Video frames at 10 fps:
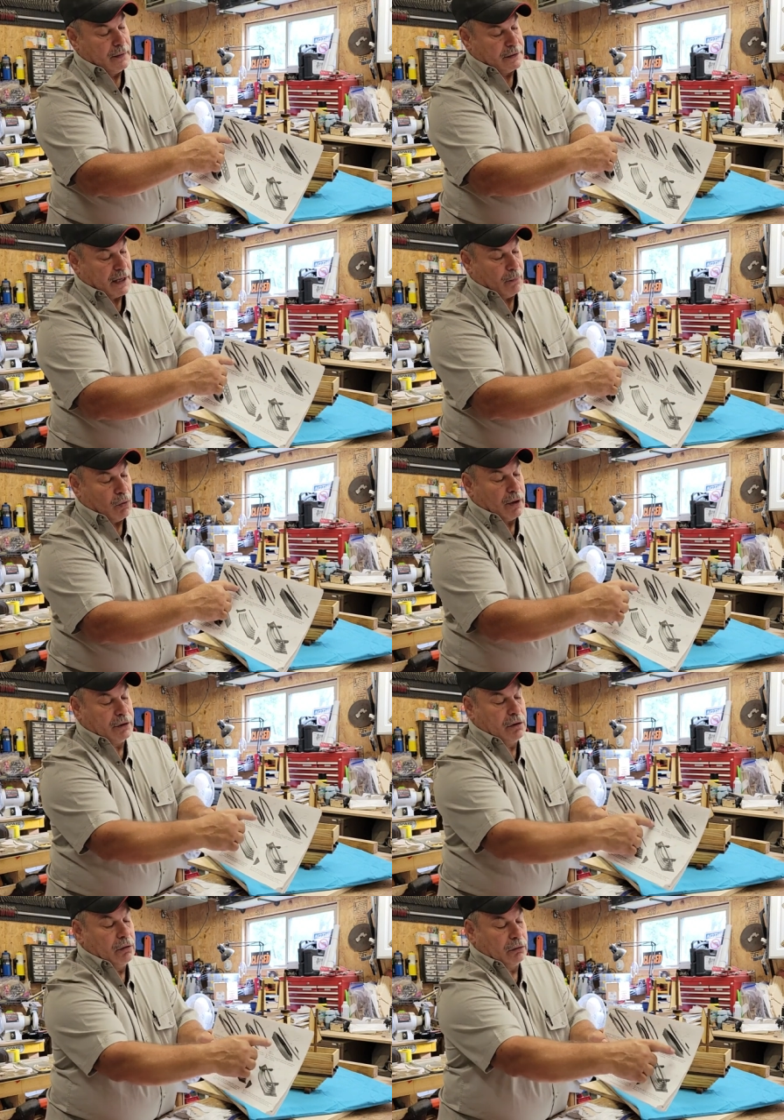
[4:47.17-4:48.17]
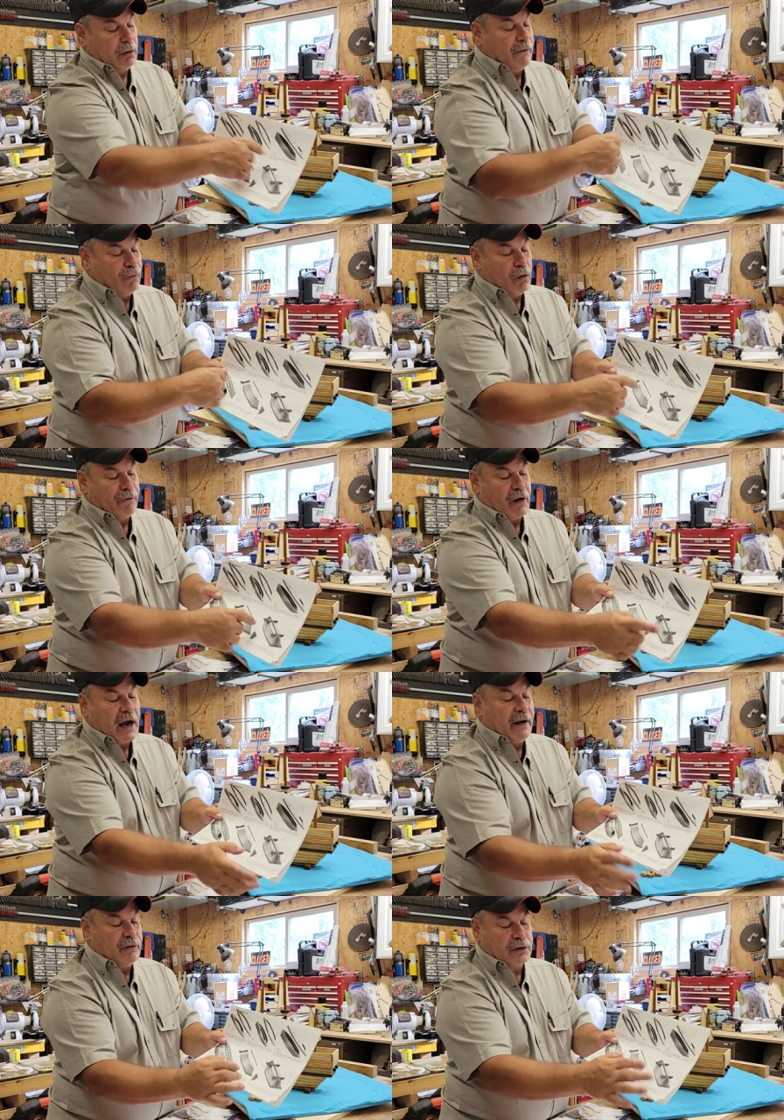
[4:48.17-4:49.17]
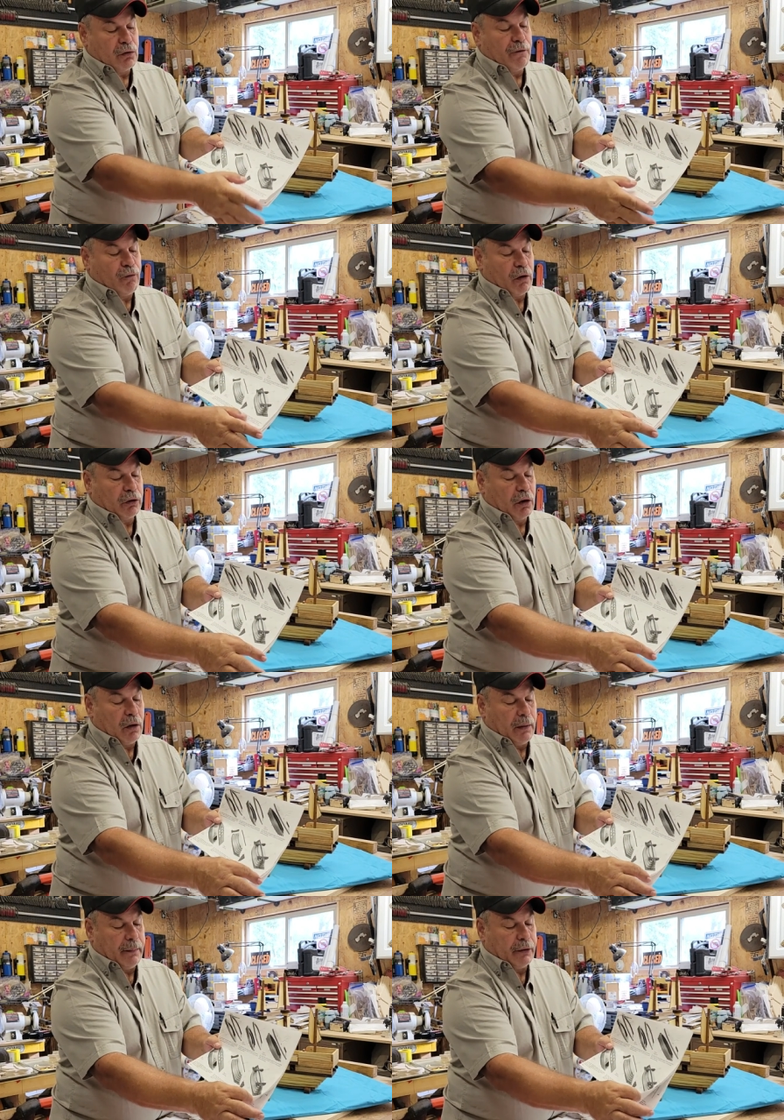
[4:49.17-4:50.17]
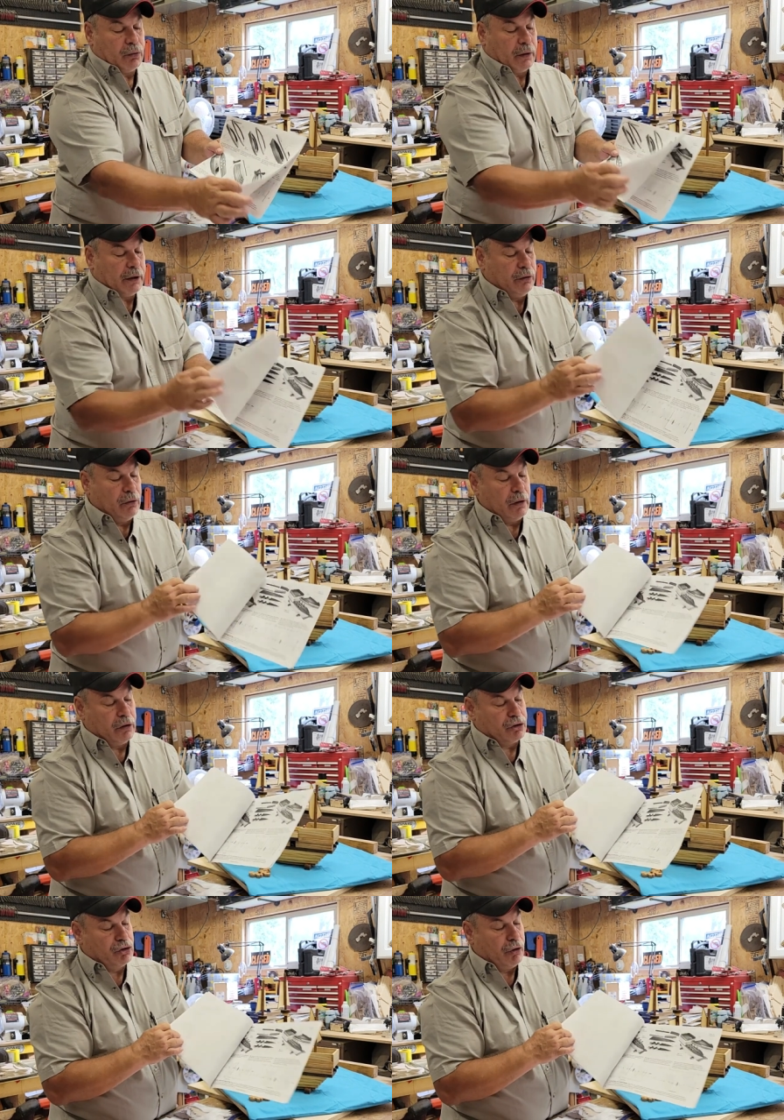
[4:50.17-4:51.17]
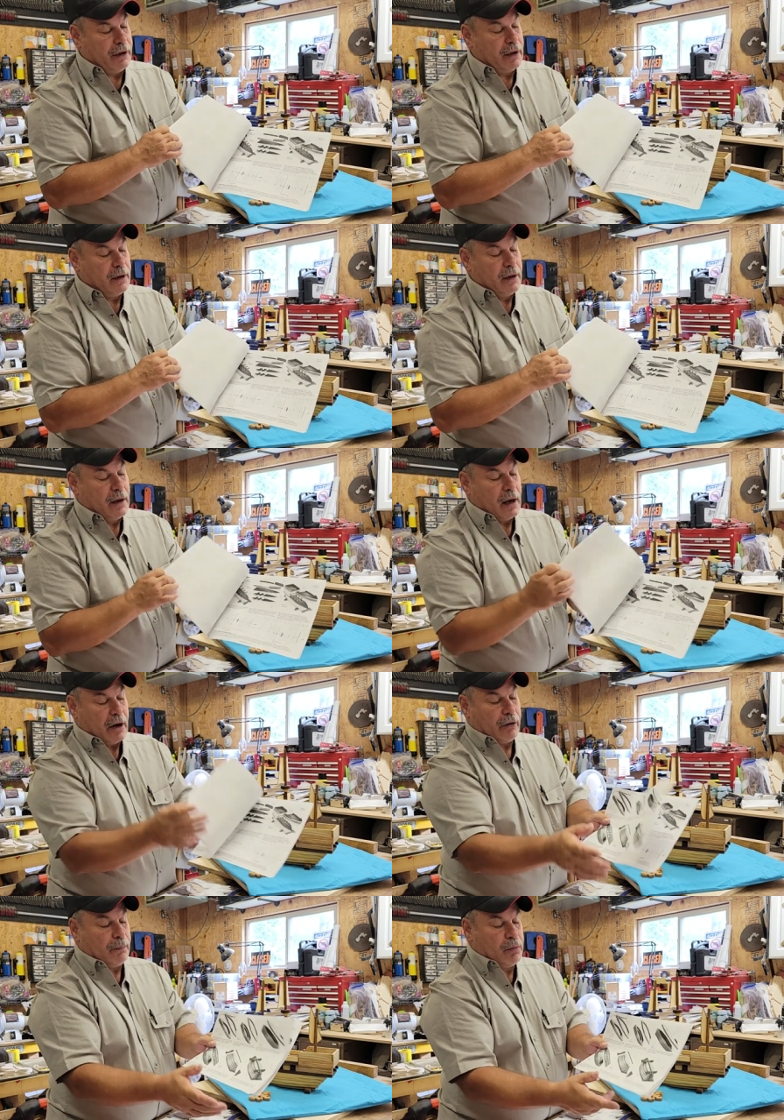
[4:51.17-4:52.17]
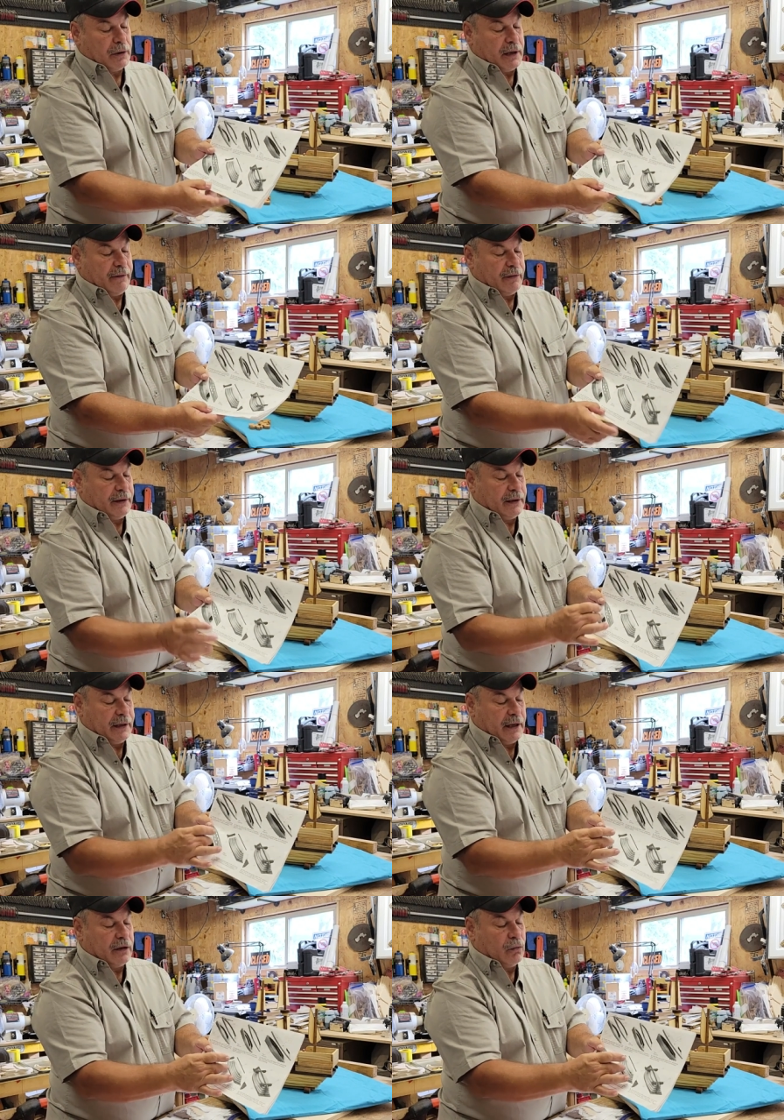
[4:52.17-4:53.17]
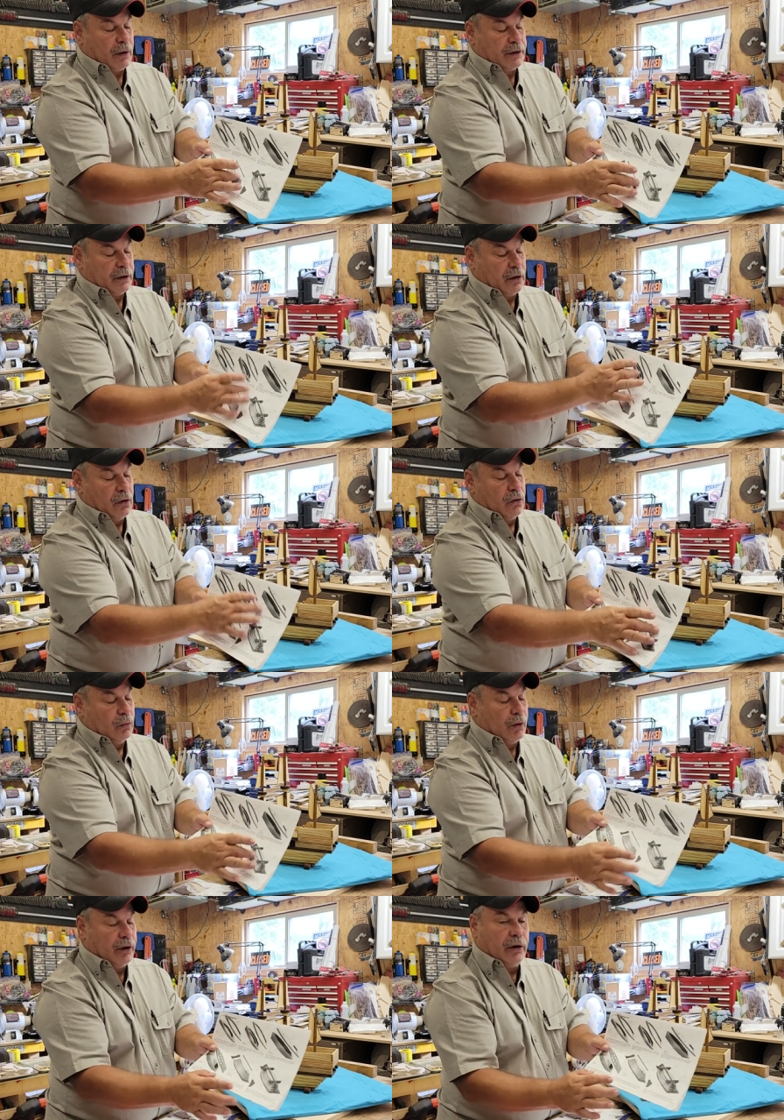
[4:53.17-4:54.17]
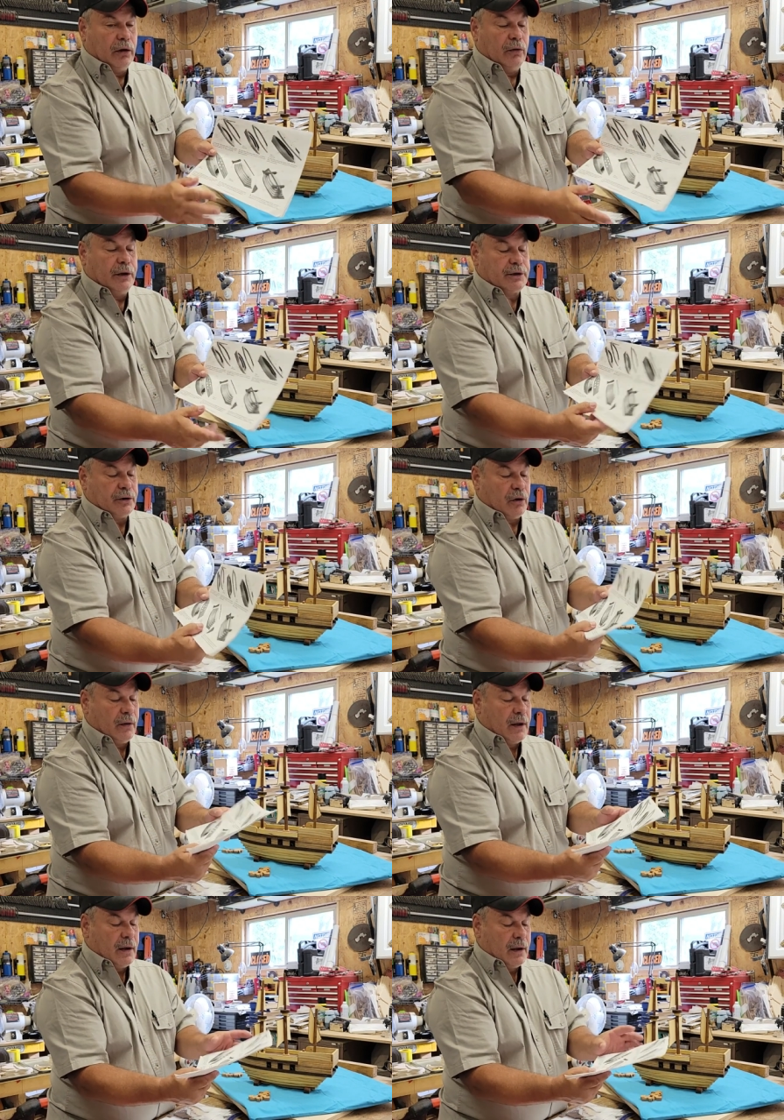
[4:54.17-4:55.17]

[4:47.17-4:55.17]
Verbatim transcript: Step 1, 2, 3, 4, 5, and so forth, all the way up to 22. It'll show you how to put everything together, what to glue and where to glue it. So